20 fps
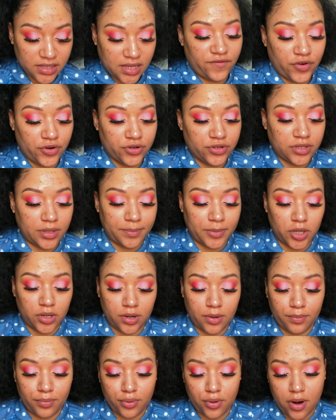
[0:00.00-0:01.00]
First I'm going
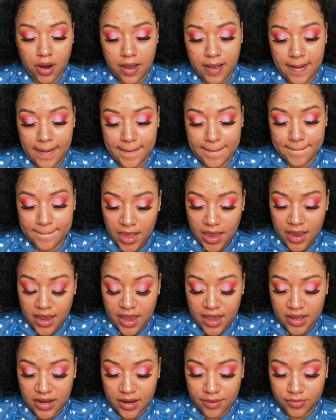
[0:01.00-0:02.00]
to prime,
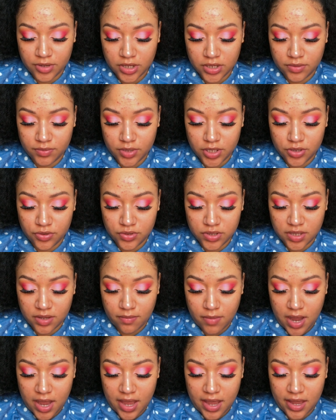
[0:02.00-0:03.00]
and I'm going to be using
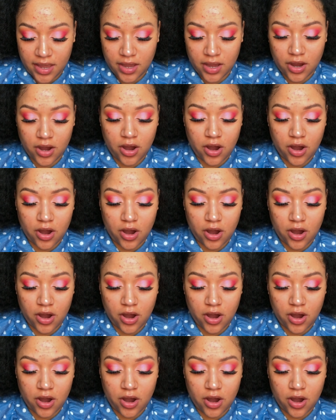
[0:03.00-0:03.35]
my